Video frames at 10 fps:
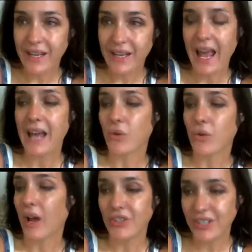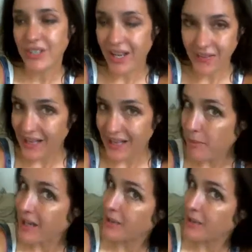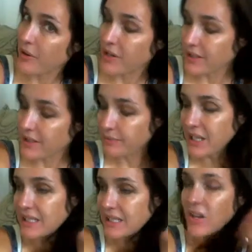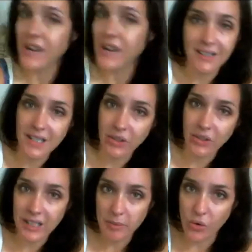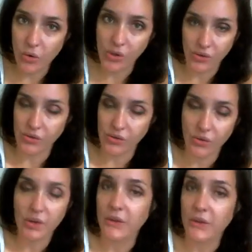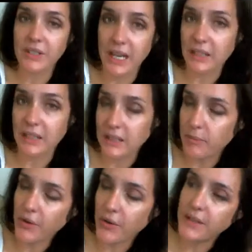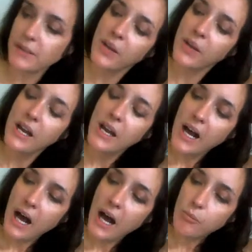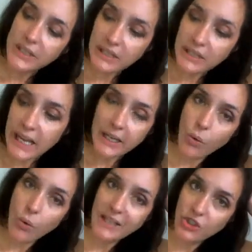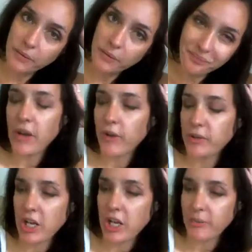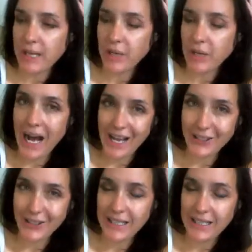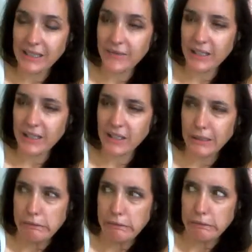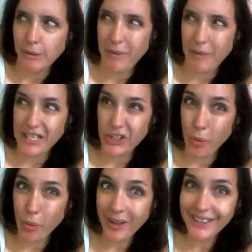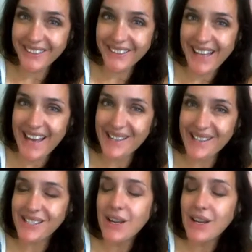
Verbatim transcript: I can, or I'll just tell you that's my experience, and it's not necessarily going to be yours or another psychic's experience. Recently I get a question from a gentleman named Kyle, and he lives in Manitoba, Canada,